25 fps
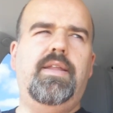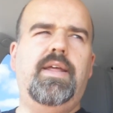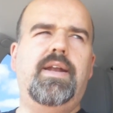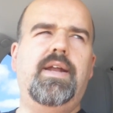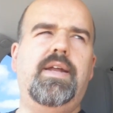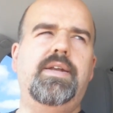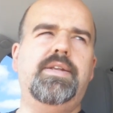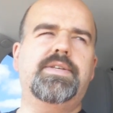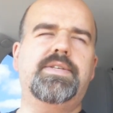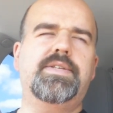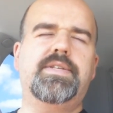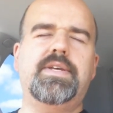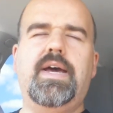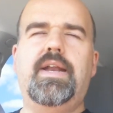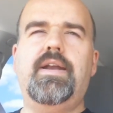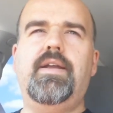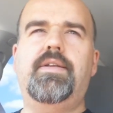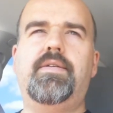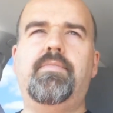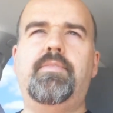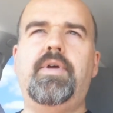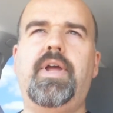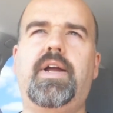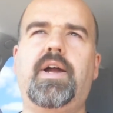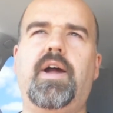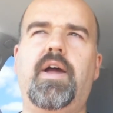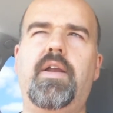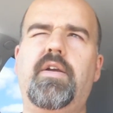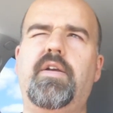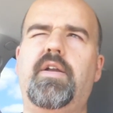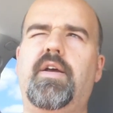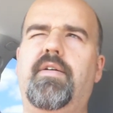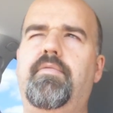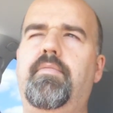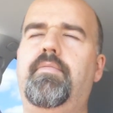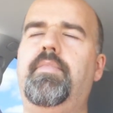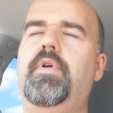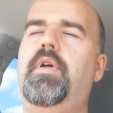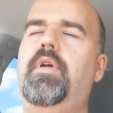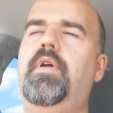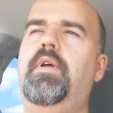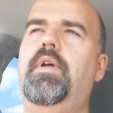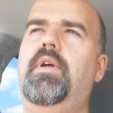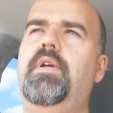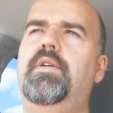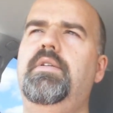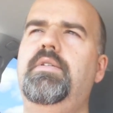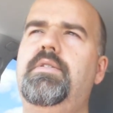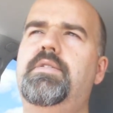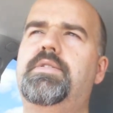then I decided to make 100 of
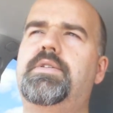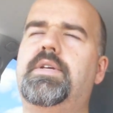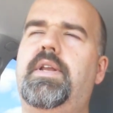them.